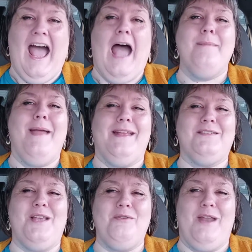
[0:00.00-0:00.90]
I may have
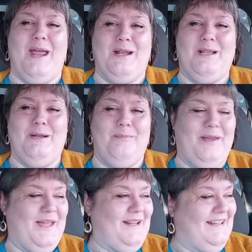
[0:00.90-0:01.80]
slowed down a little
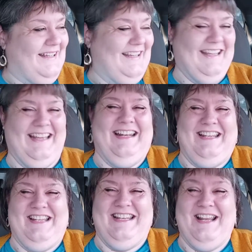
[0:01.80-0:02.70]
bit.
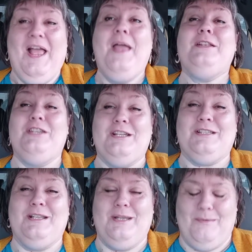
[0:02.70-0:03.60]

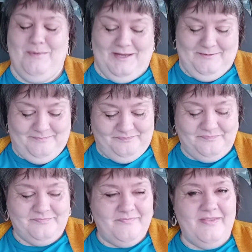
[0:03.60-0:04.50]
Just a little bit.
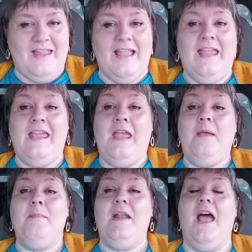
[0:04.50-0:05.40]

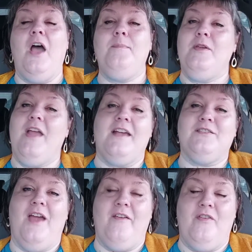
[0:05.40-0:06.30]
But I hope you guys
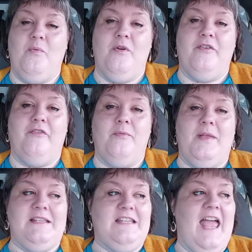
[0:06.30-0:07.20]
are having a wonderful,
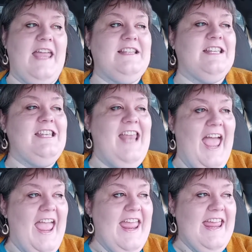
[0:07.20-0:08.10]
blessed day.
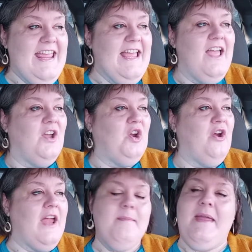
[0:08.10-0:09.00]
Today,
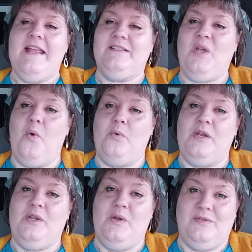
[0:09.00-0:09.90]
Grammie is going
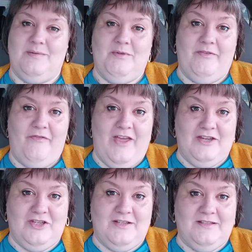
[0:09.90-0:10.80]
to do some
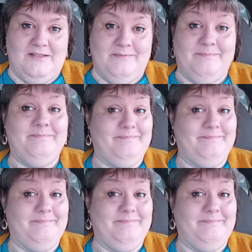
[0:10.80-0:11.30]
confessions.